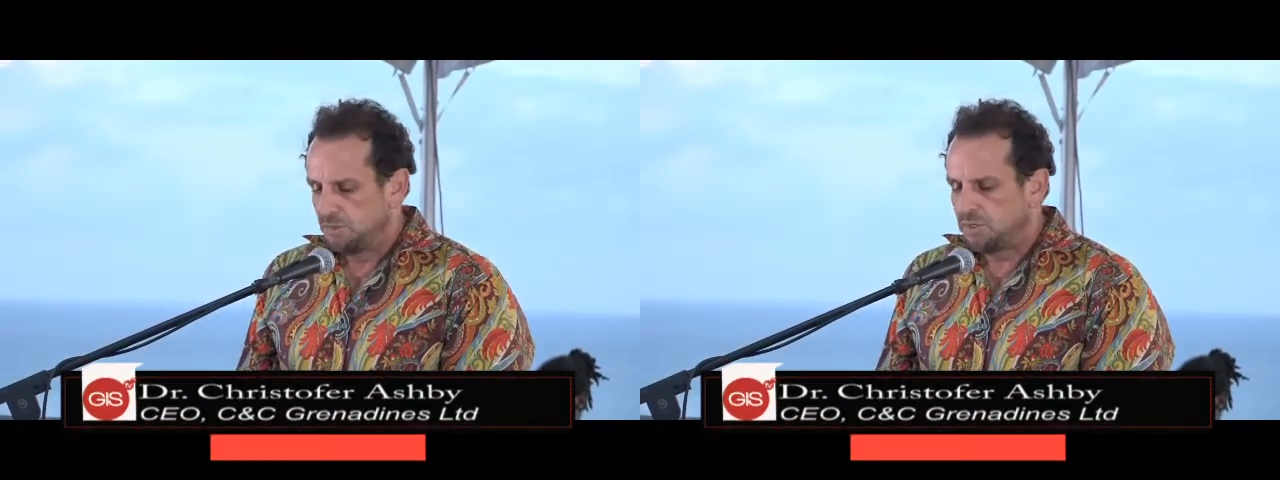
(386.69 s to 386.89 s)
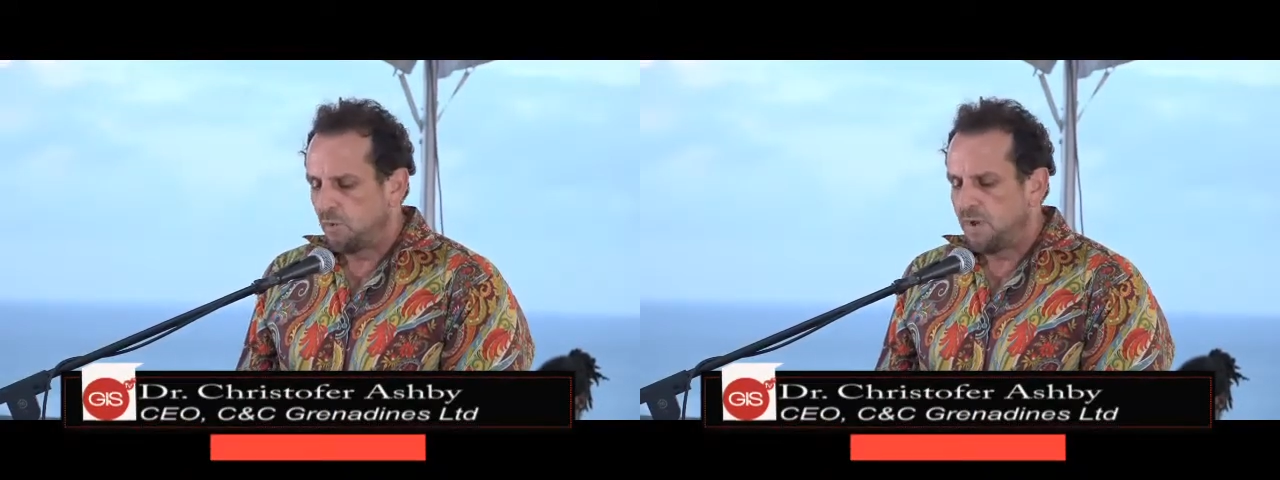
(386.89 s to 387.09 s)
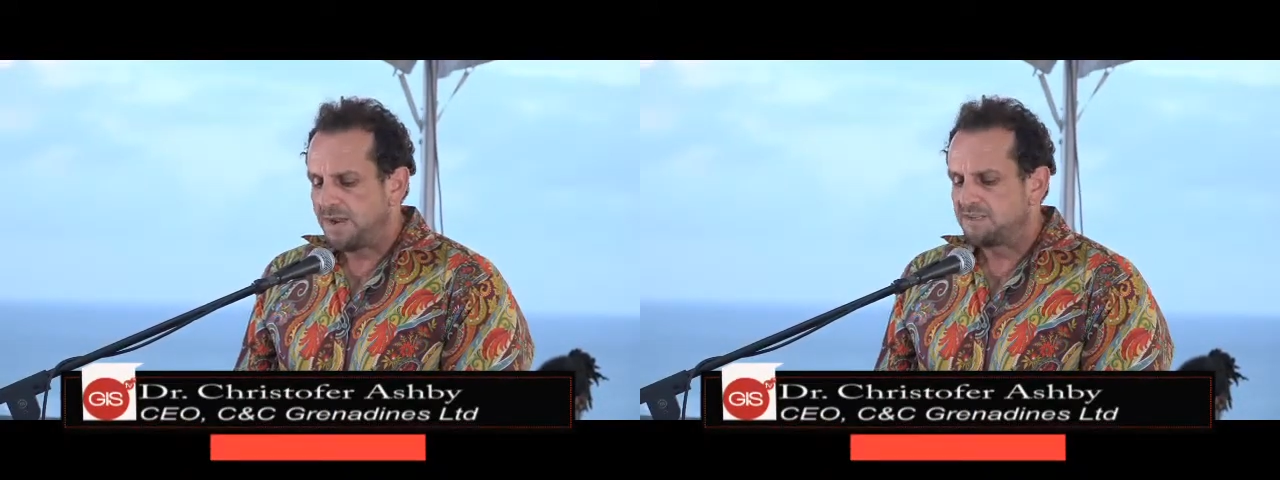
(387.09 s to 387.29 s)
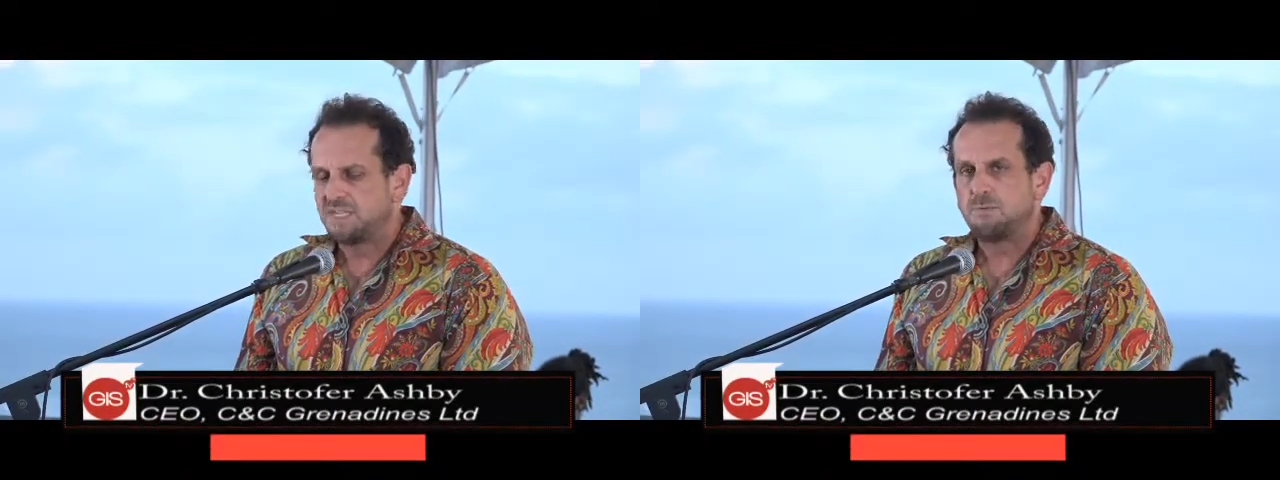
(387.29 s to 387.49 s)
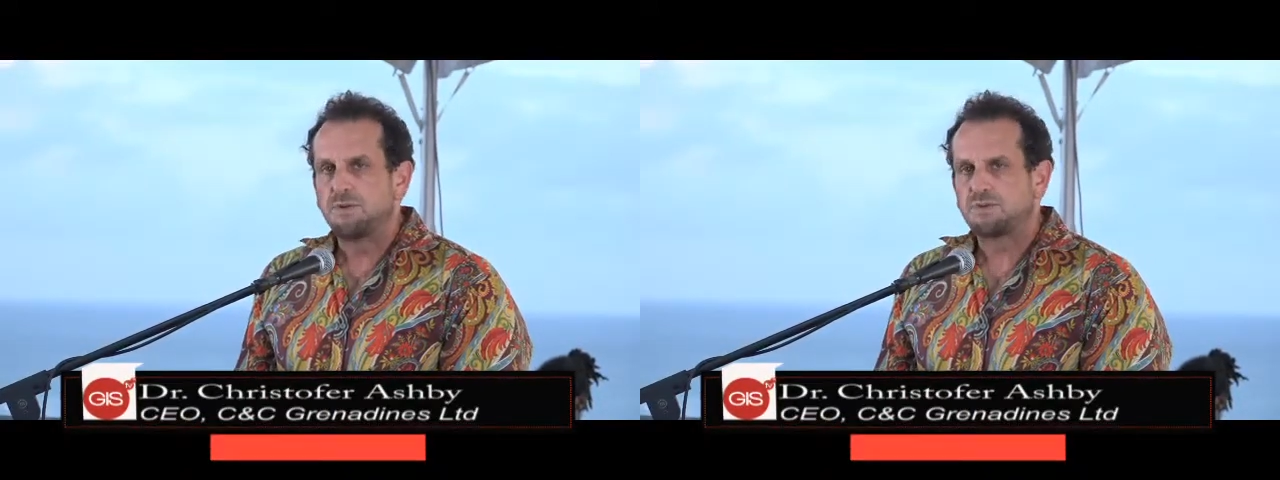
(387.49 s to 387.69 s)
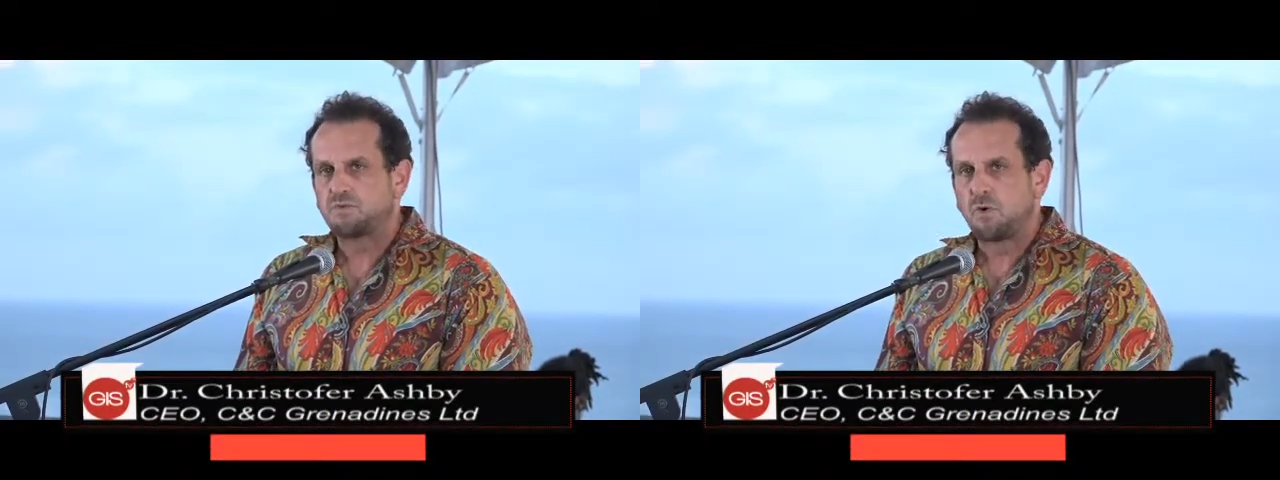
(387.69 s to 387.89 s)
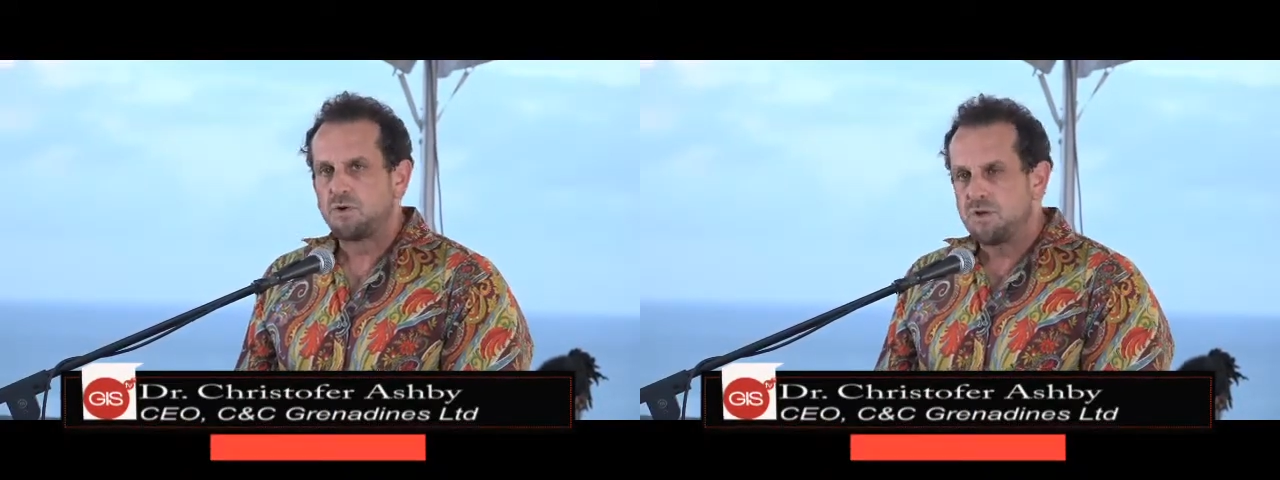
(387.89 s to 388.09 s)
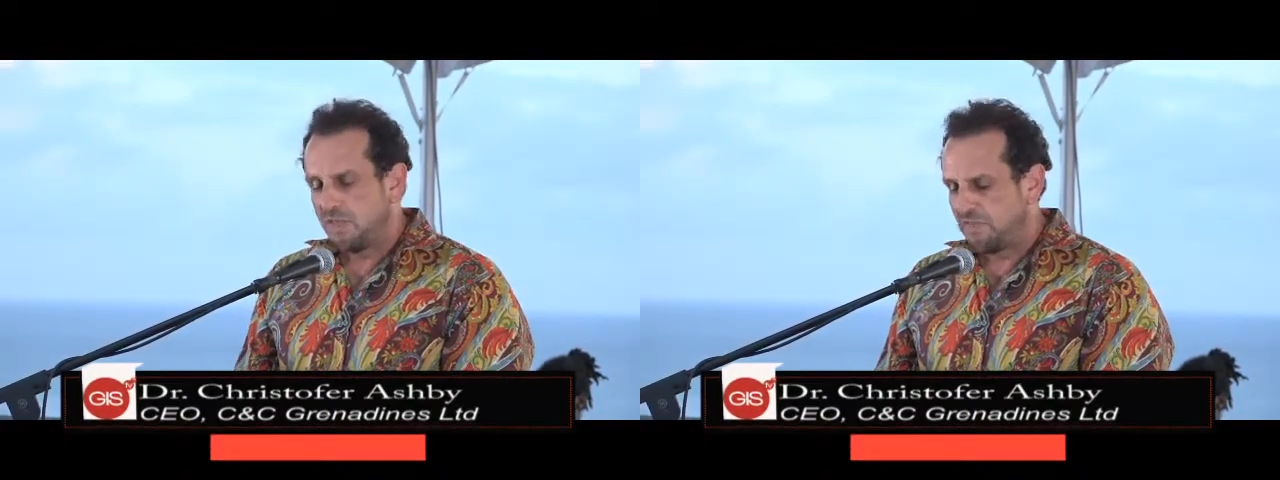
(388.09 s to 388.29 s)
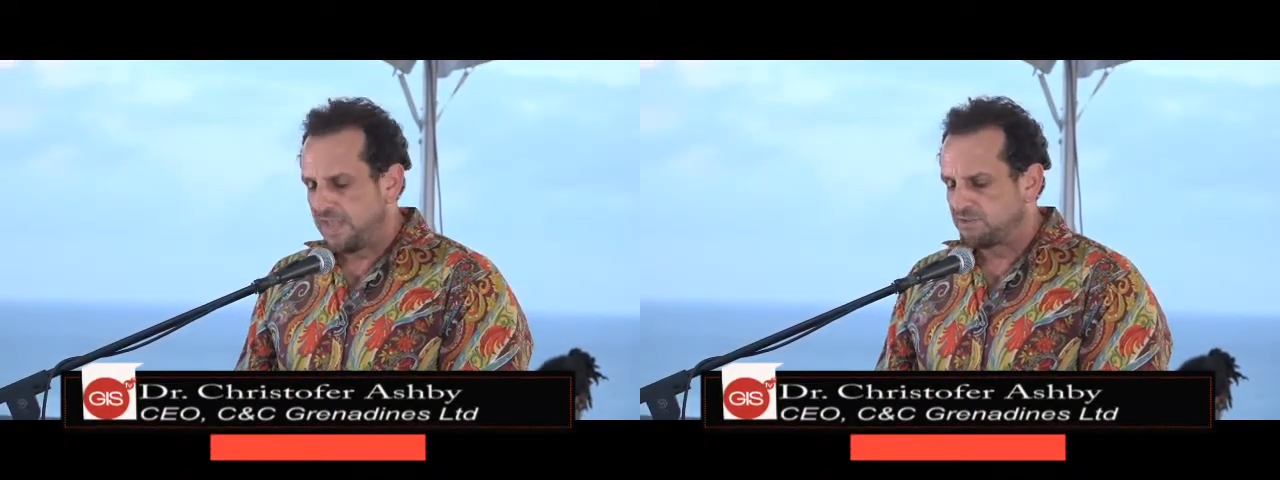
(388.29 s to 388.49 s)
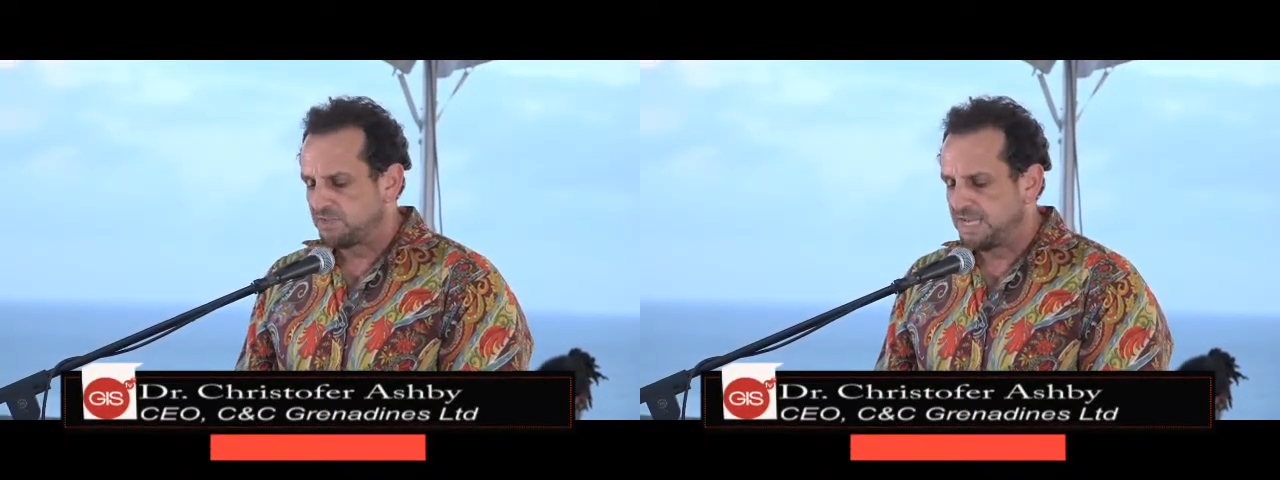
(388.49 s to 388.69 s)
Look around and see what extraordinary
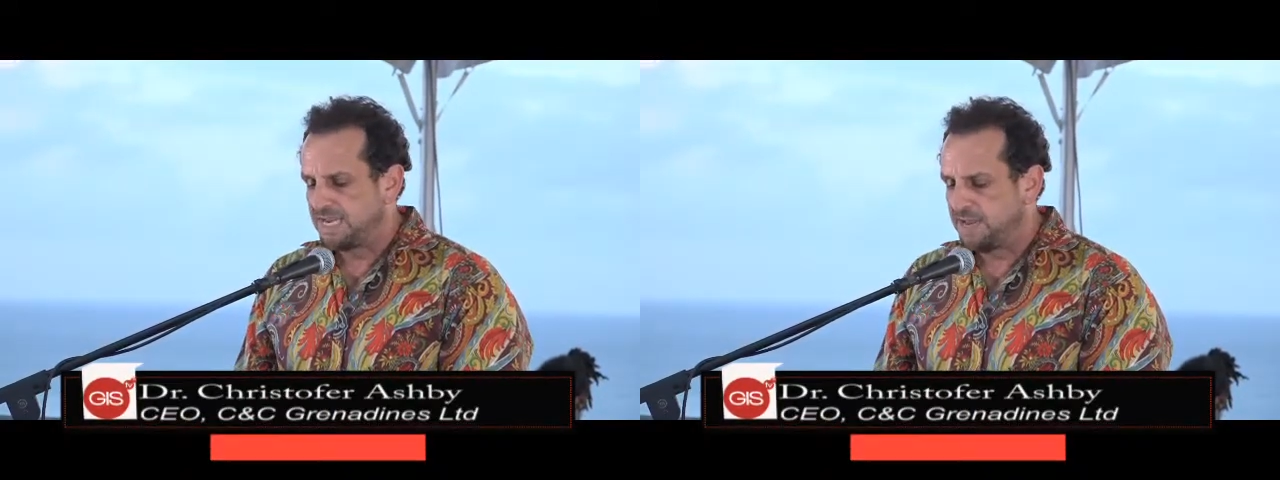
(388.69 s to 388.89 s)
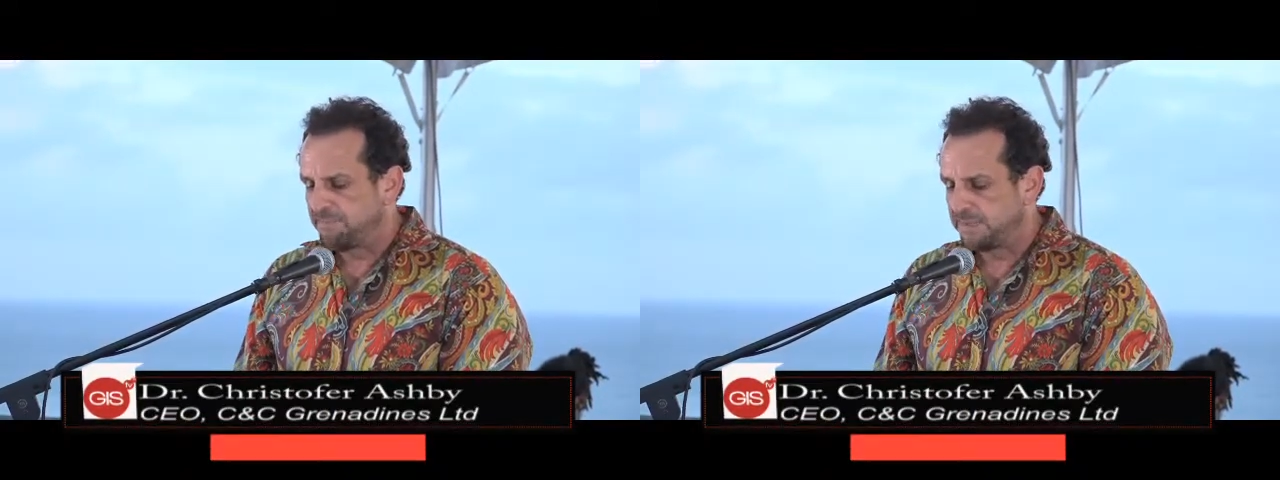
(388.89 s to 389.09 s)
things are taking